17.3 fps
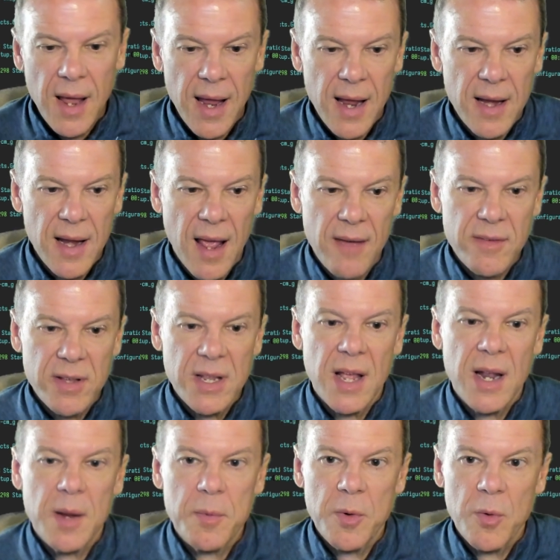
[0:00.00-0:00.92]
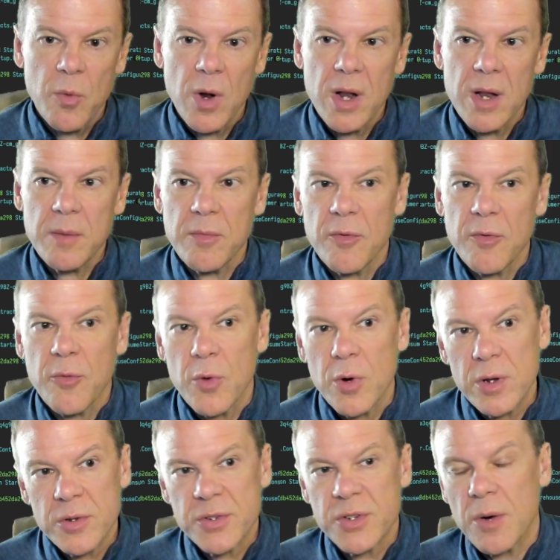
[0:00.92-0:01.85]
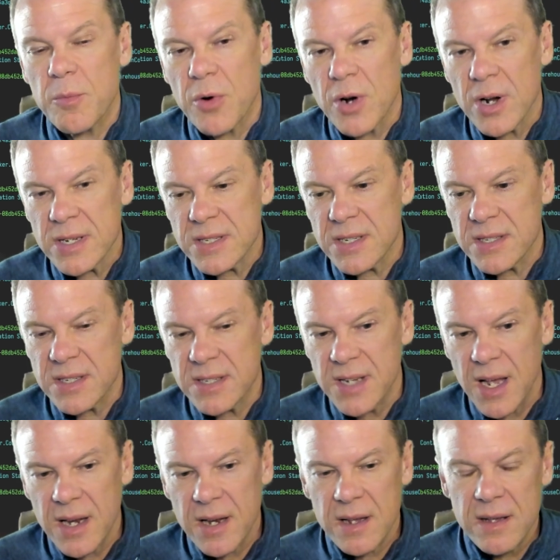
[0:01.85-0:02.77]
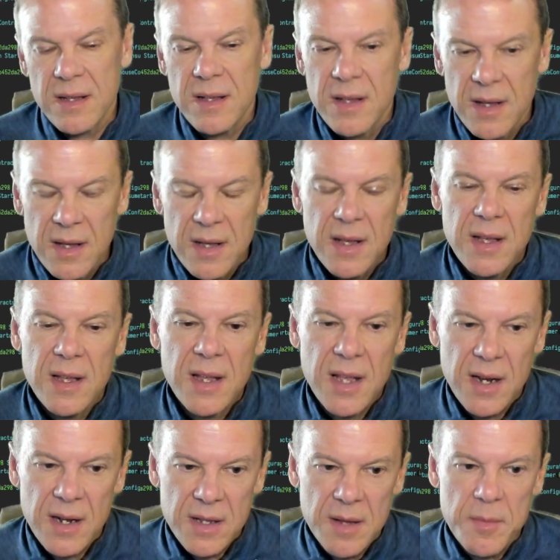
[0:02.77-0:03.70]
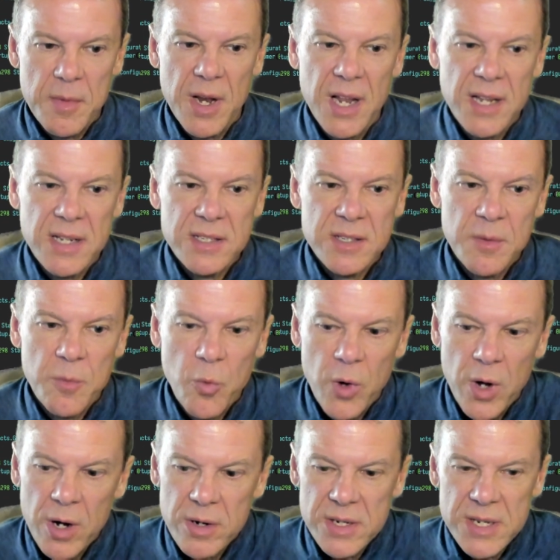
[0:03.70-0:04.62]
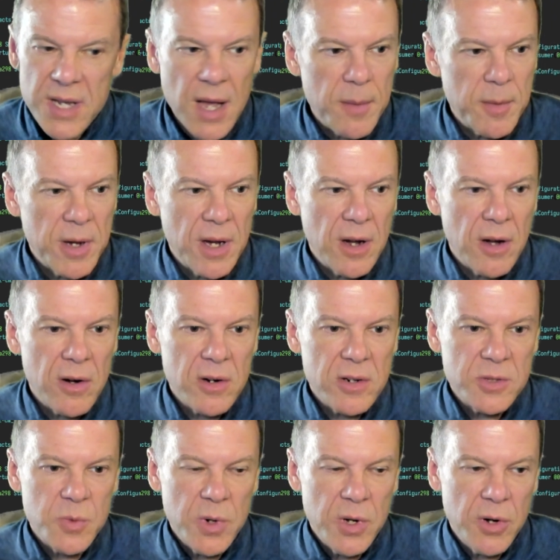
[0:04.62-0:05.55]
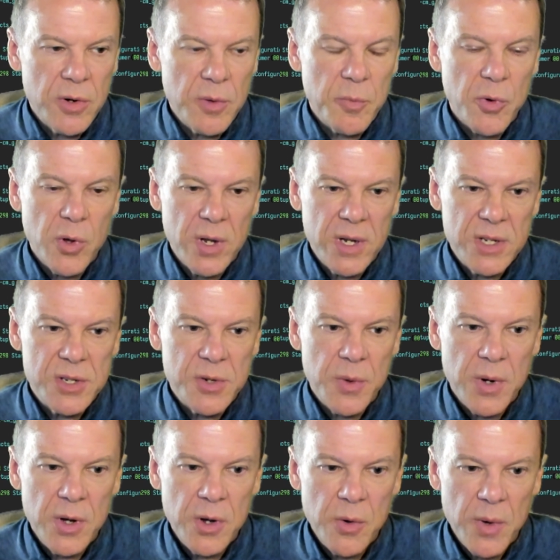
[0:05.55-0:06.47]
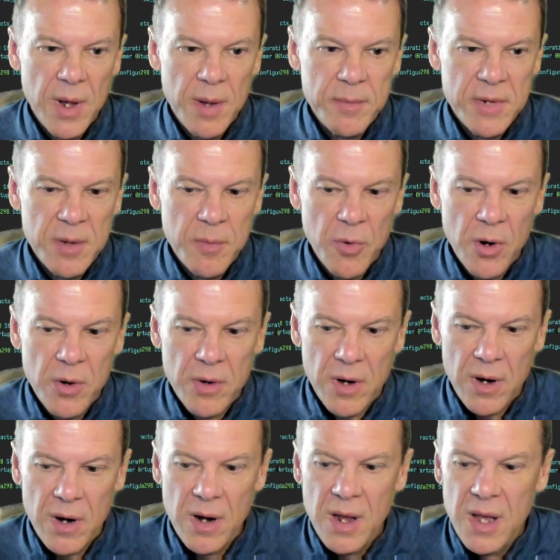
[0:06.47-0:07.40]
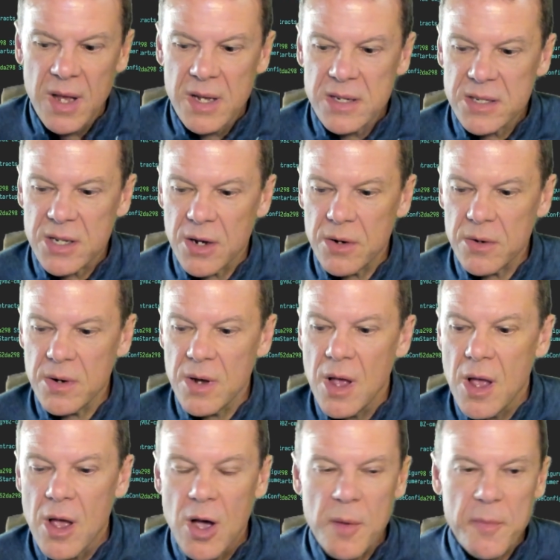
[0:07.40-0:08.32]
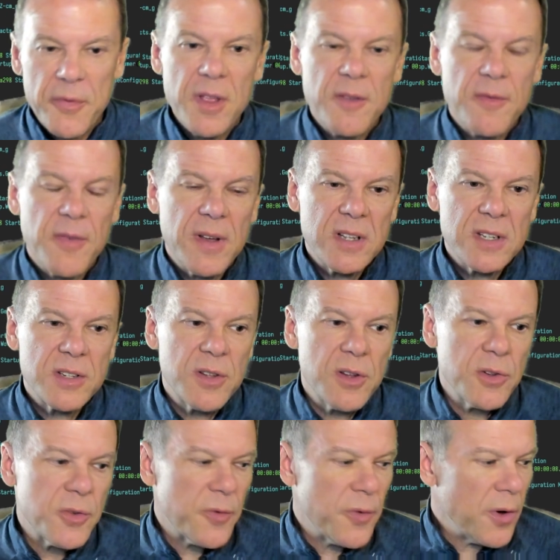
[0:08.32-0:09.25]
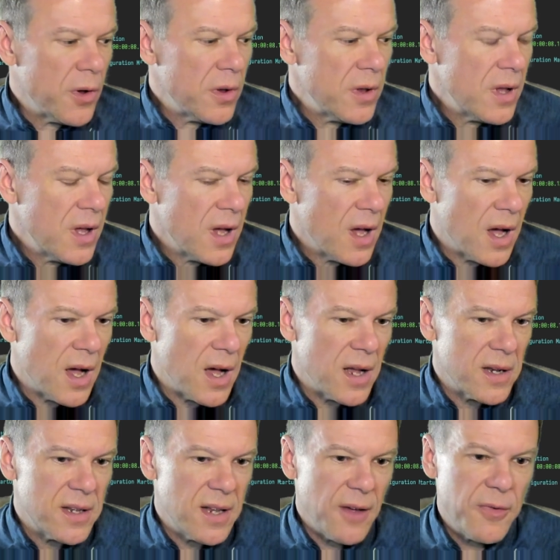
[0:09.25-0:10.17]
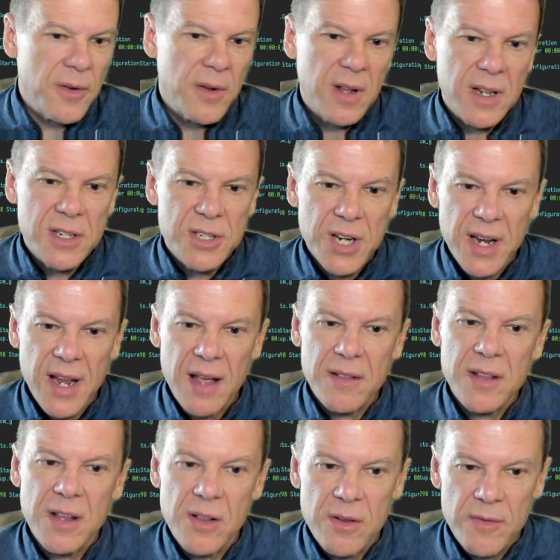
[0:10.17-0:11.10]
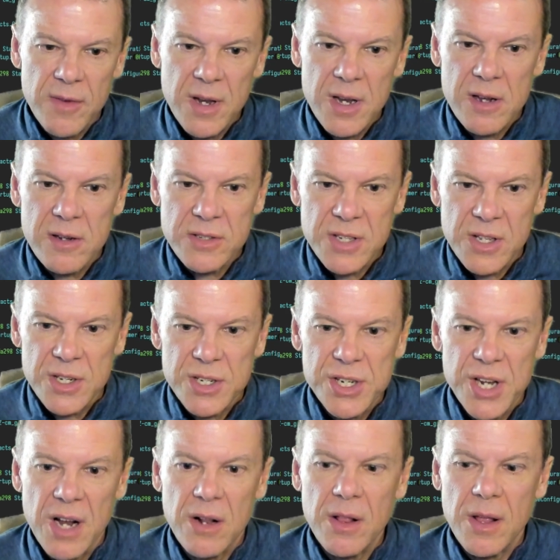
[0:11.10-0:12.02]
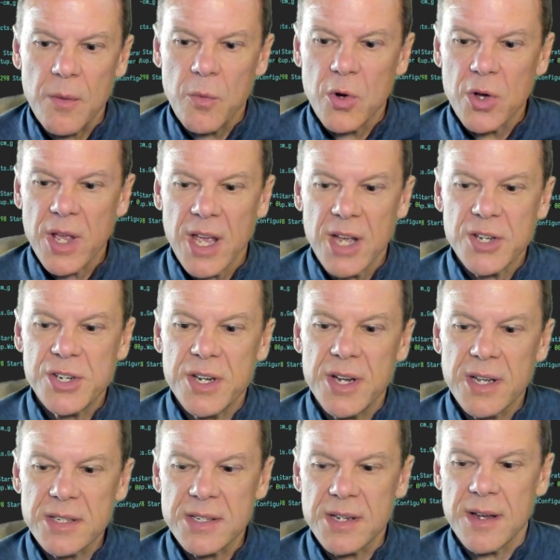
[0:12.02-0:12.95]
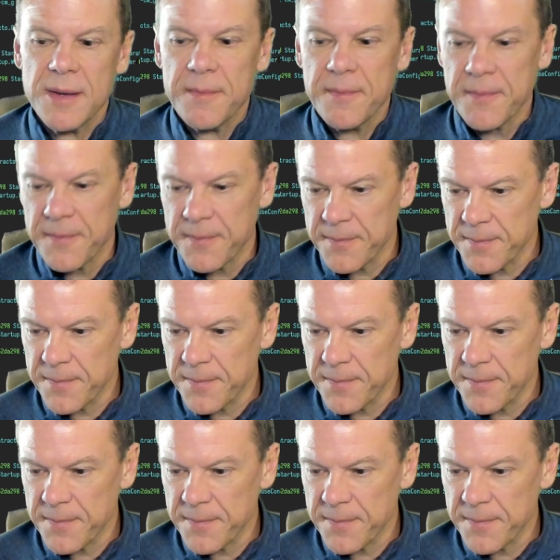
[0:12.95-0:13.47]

And having that up and running before you start processing data can eliminate some weird timing errors when you're deploying to a new empty broker. So hopefully you found this useful. Definitely check out the other videos on the channel, and we'll catch you next time.